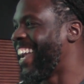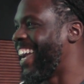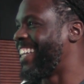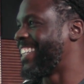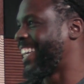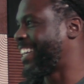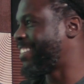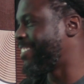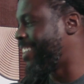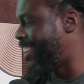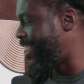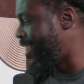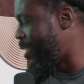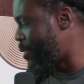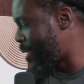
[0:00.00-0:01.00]
Yeah. Like, yeah.
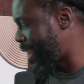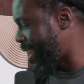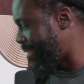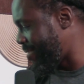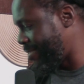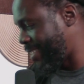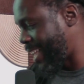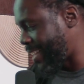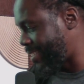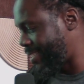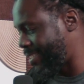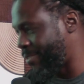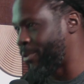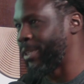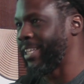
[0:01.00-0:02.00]
Uh, okay,
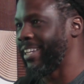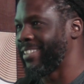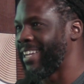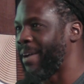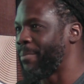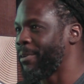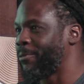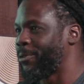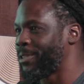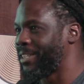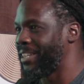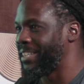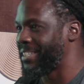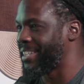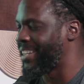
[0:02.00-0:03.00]
that's really a topic for us
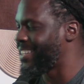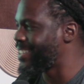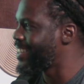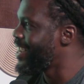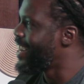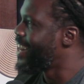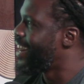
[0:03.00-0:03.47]
to discuss.